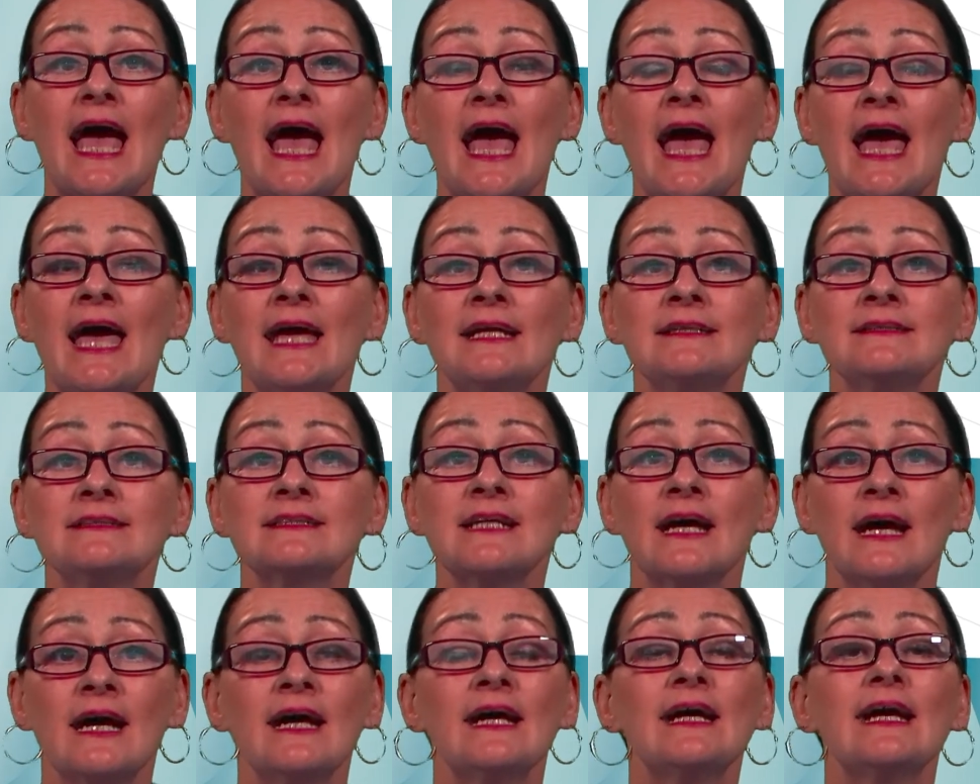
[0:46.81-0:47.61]
and
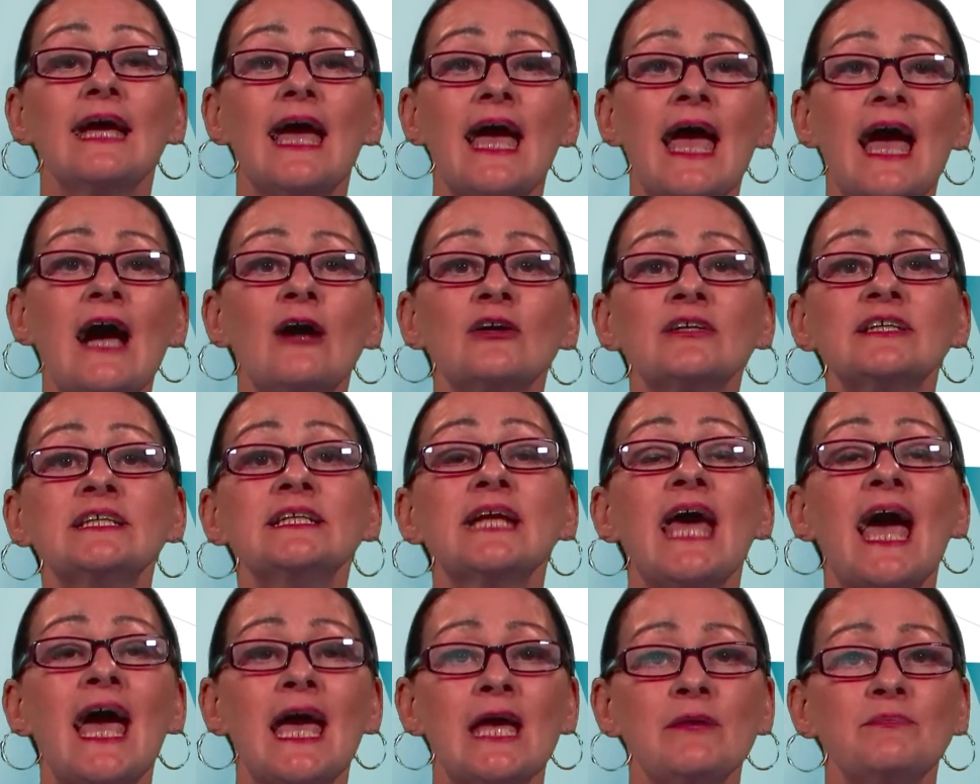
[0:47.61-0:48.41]
how
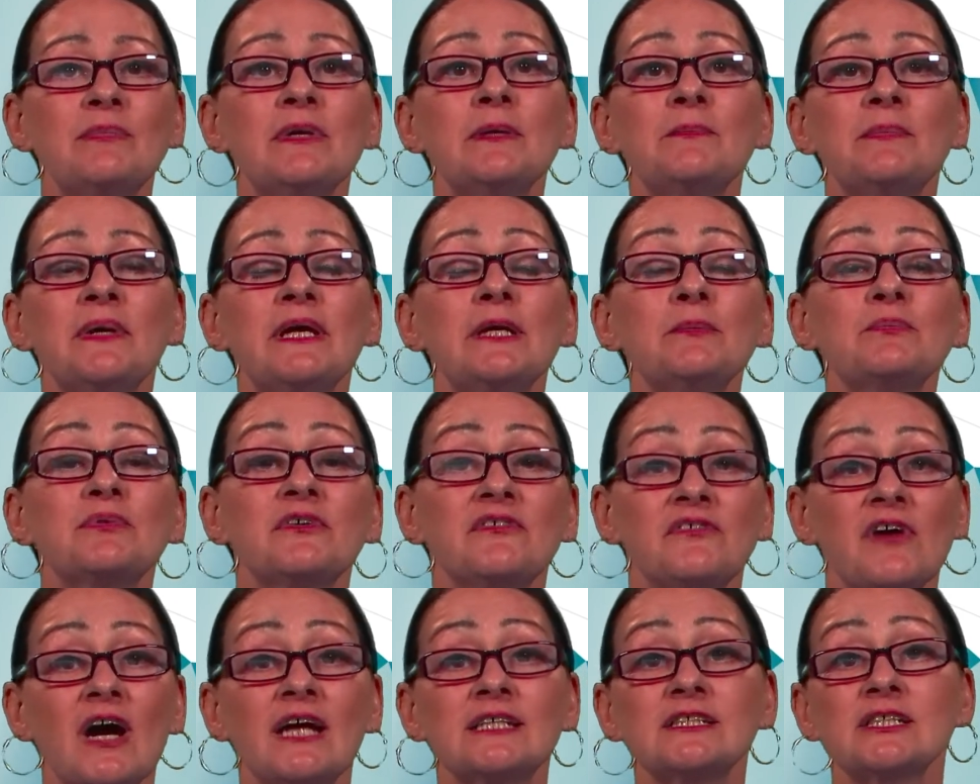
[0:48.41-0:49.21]
can ABB
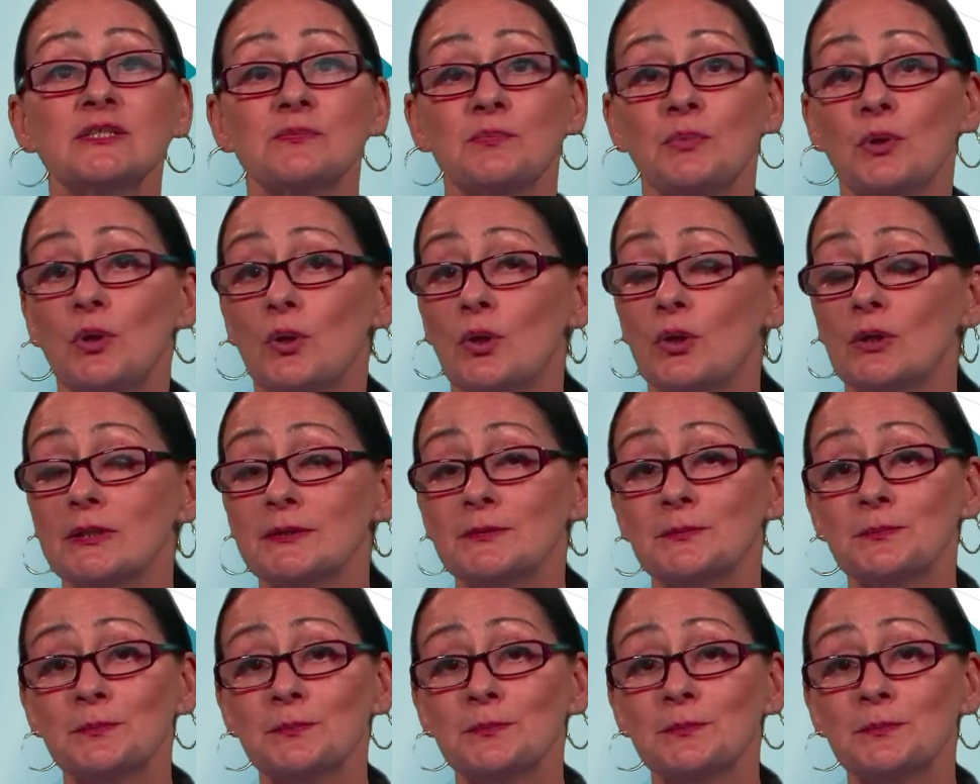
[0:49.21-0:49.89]
provide support?